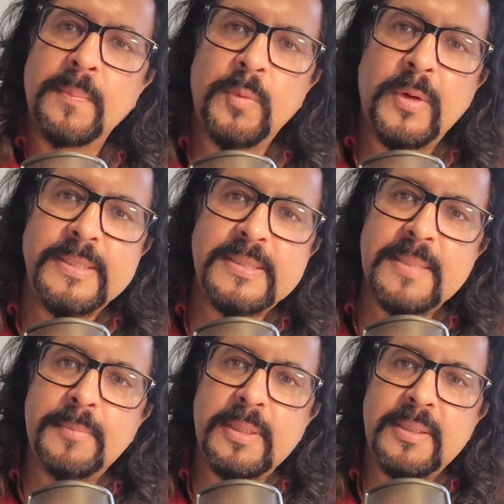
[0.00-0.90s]
Point
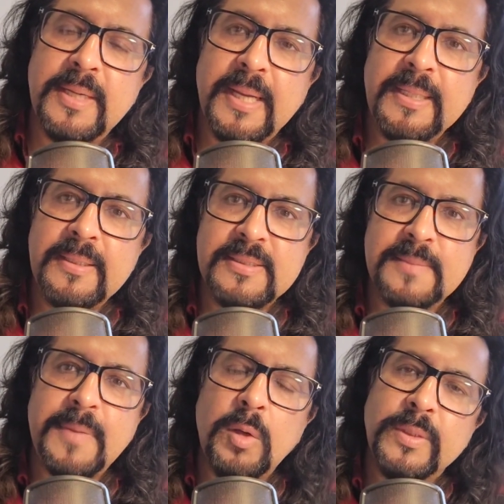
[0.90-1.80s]
number 9 is
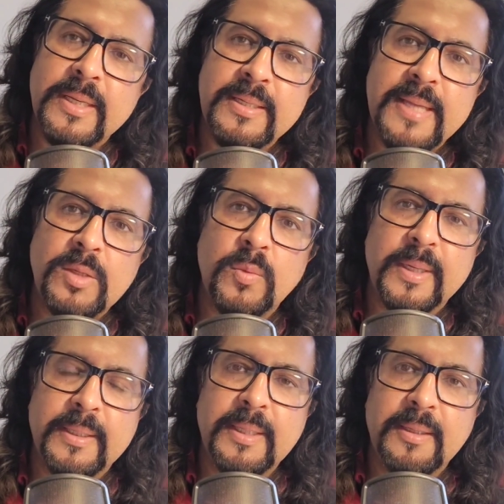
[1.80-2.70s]
about
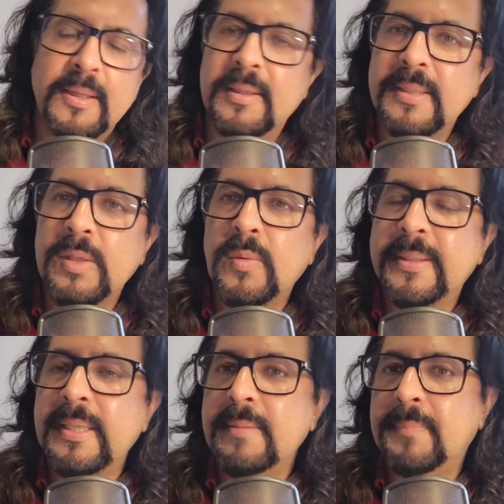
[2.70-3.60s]
networking.
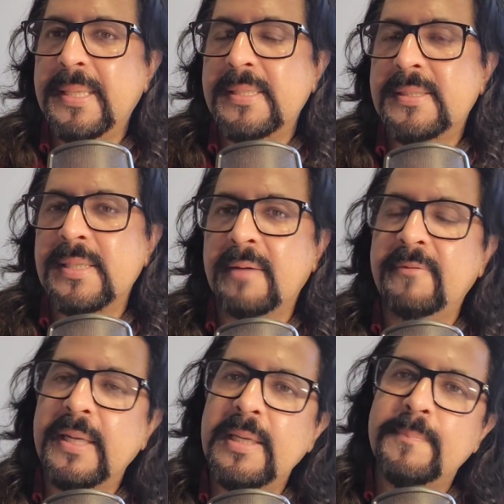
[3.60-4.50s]
Networking plays a
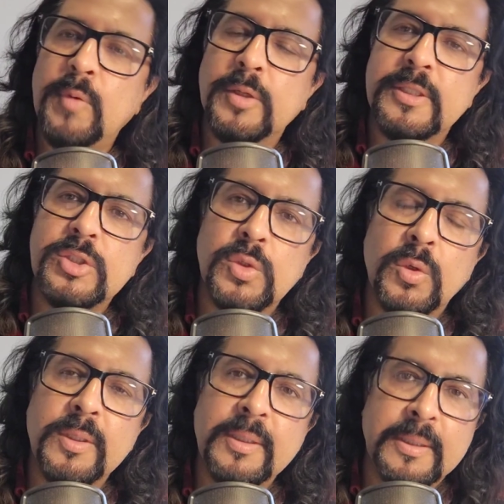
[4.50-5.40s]
very important
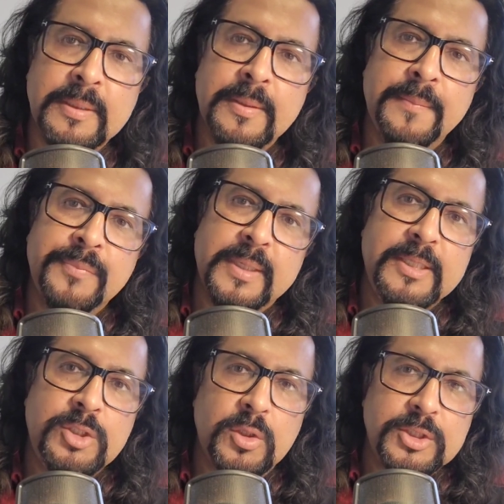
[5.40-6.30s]
role
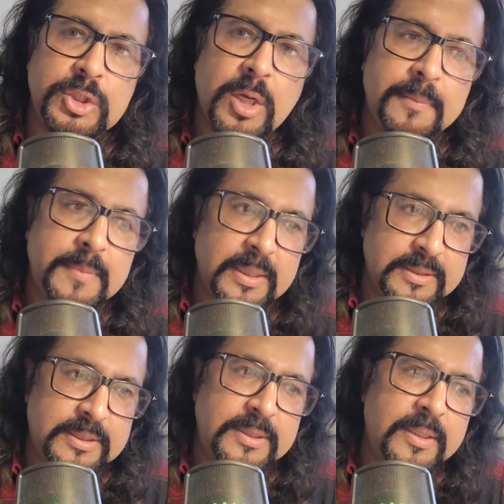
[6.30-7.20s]
in your
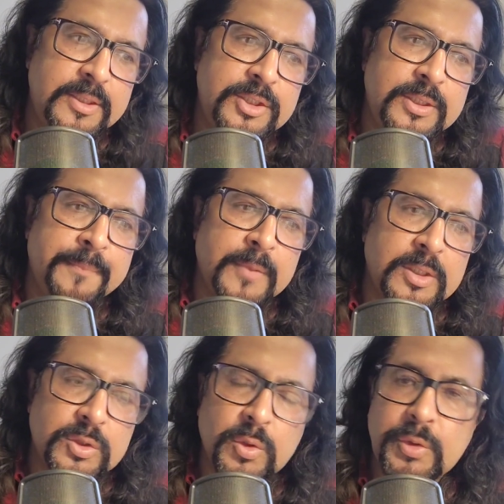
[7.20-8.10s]
job search,
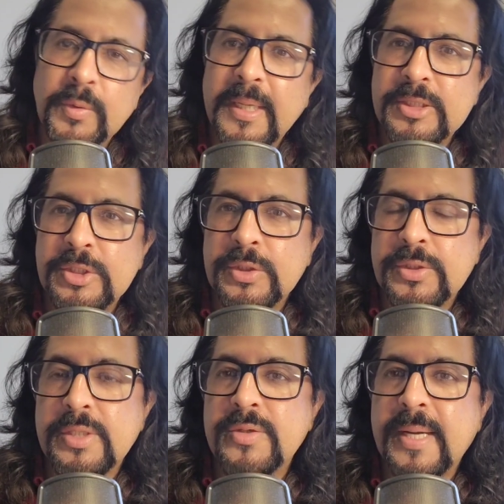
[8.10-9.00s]
so you guys
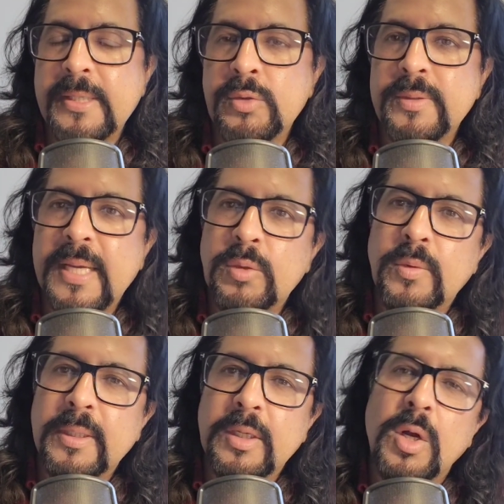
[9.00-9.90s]
should try to
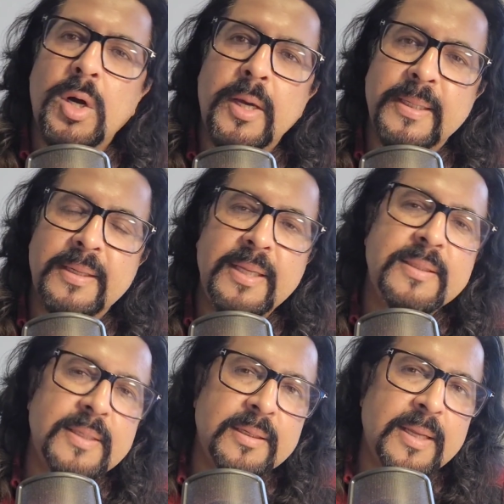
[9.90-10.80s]
network on
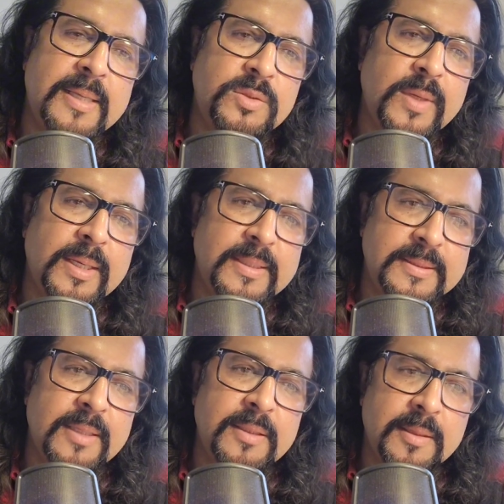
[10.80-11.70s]
LinkedIn as well
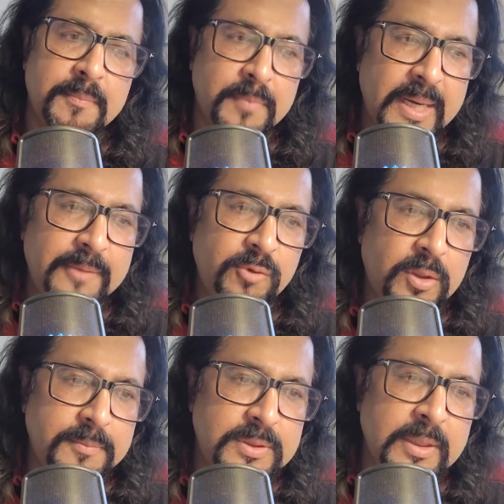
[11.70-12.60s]
as other
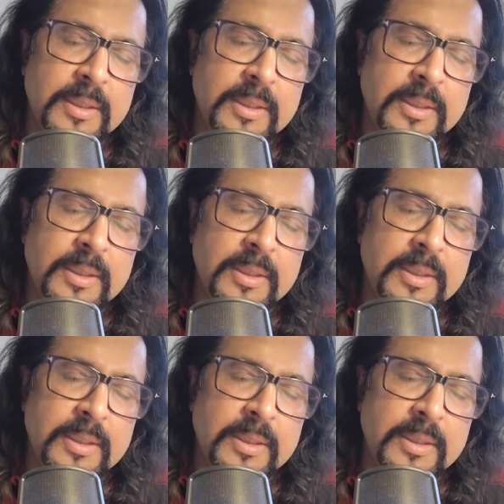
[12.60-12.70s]
platforms.